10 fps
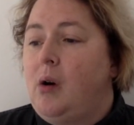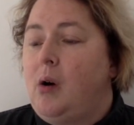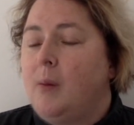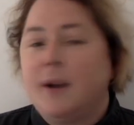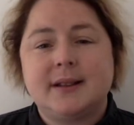
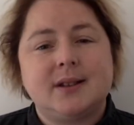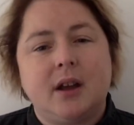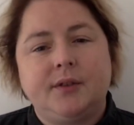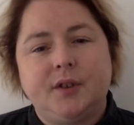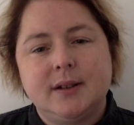But it's not
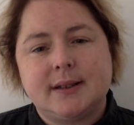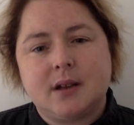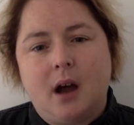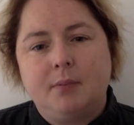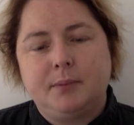a full
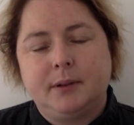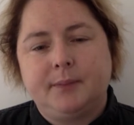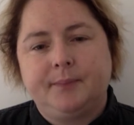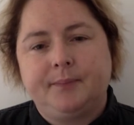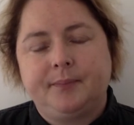stop,
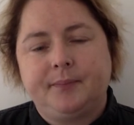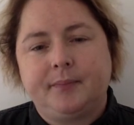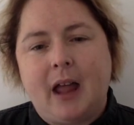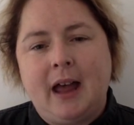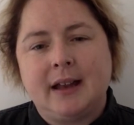
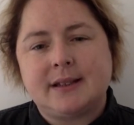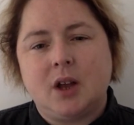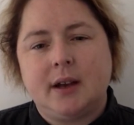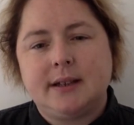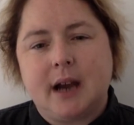and it's
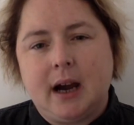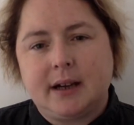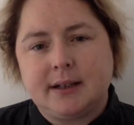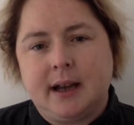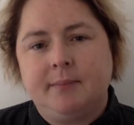not a dark
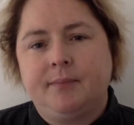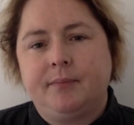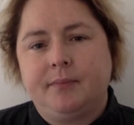time.